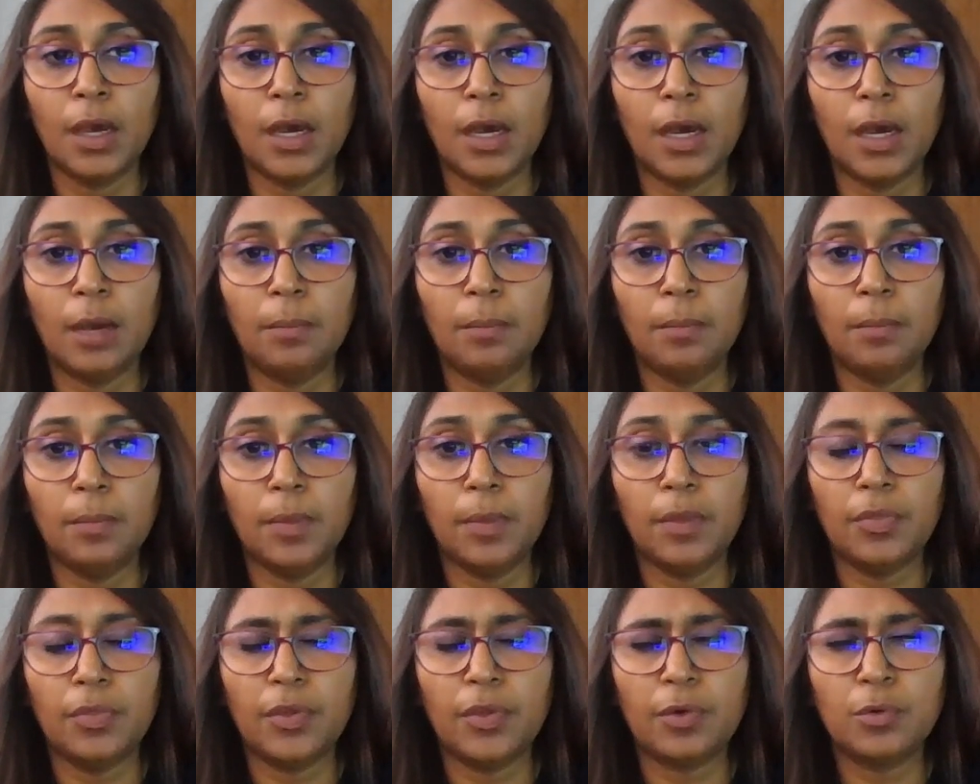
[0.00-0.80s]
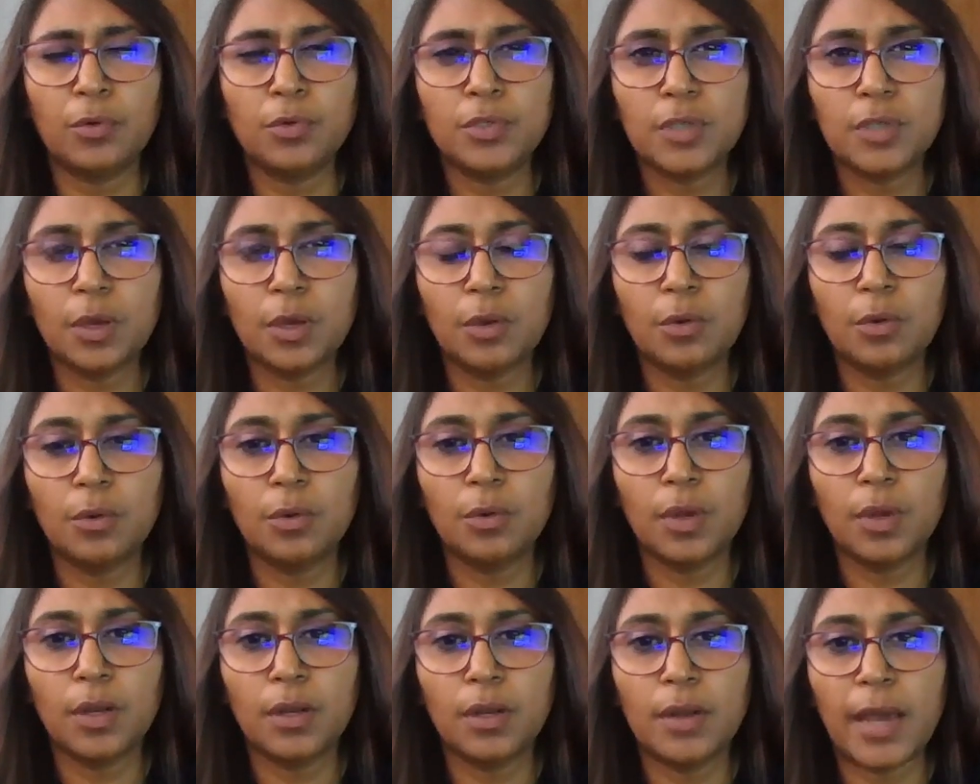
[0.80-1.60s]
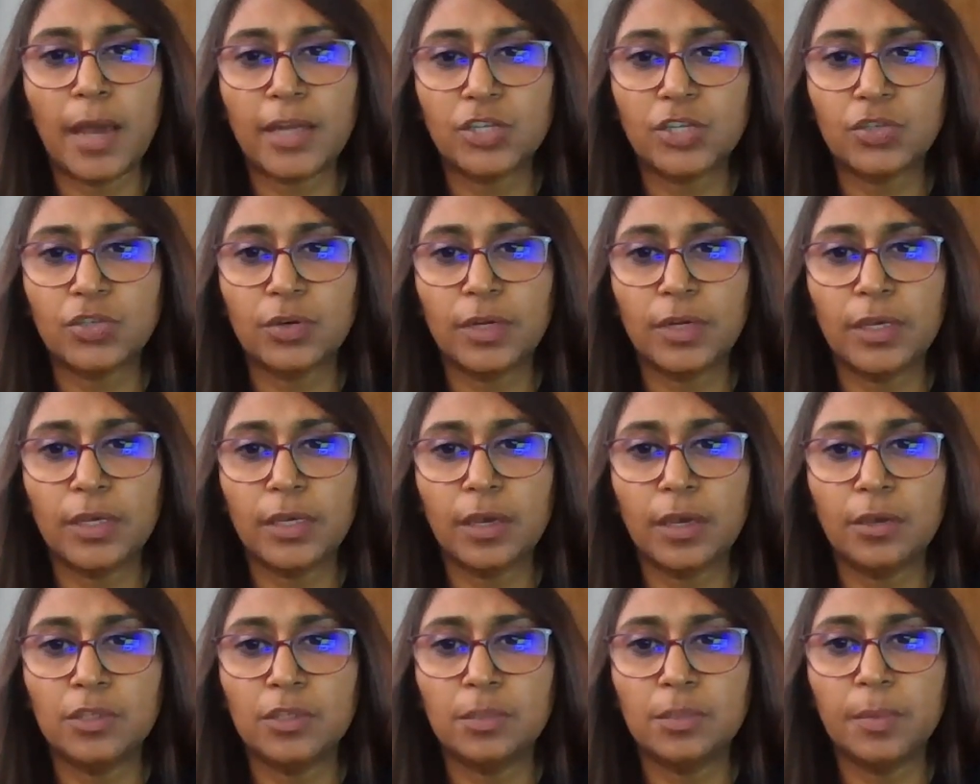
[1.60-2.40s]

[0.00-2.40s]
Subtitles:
They're also naturally going